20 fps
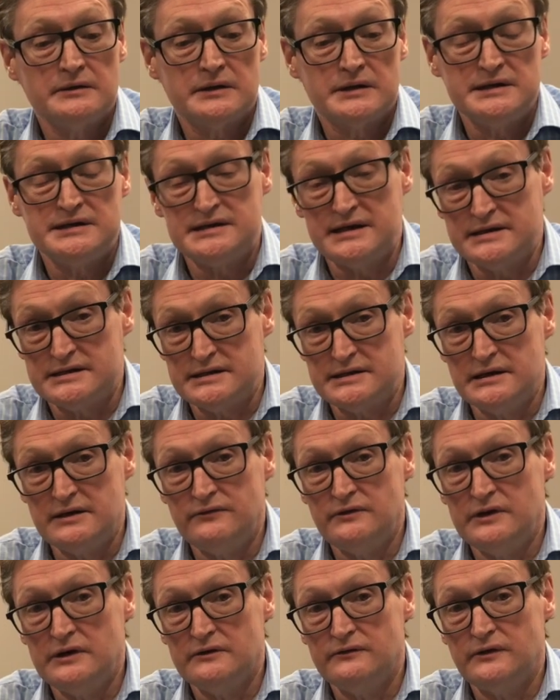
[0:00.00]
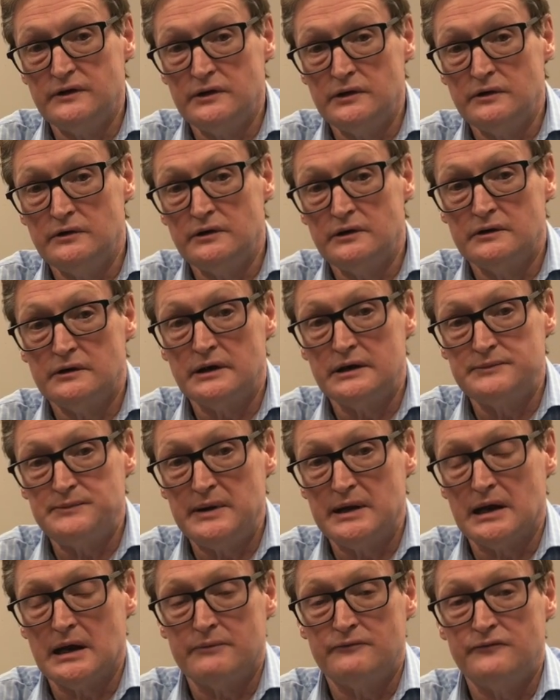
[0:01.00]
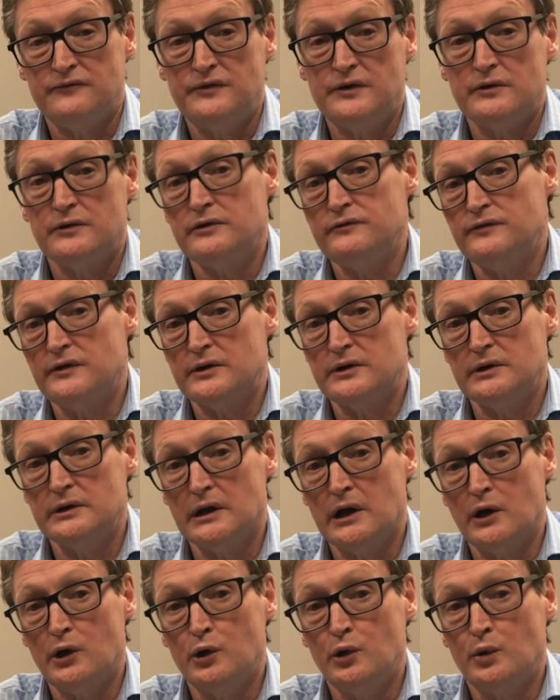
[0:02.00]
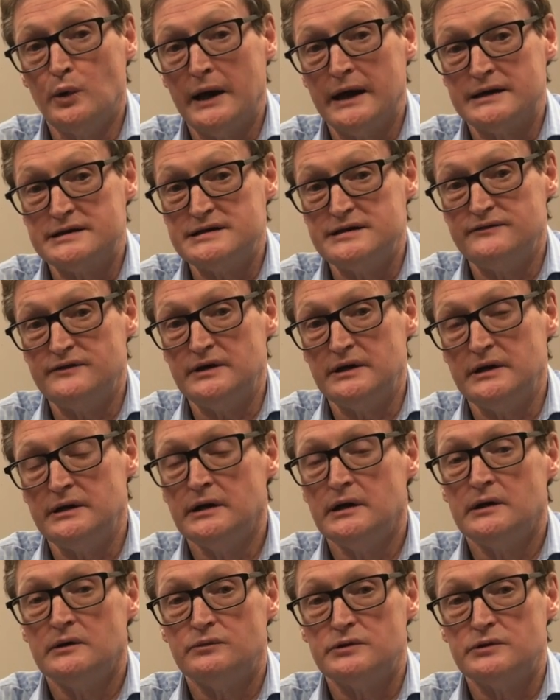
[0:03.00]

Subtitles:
the sensitivity of the unit can pick up very, very low activity,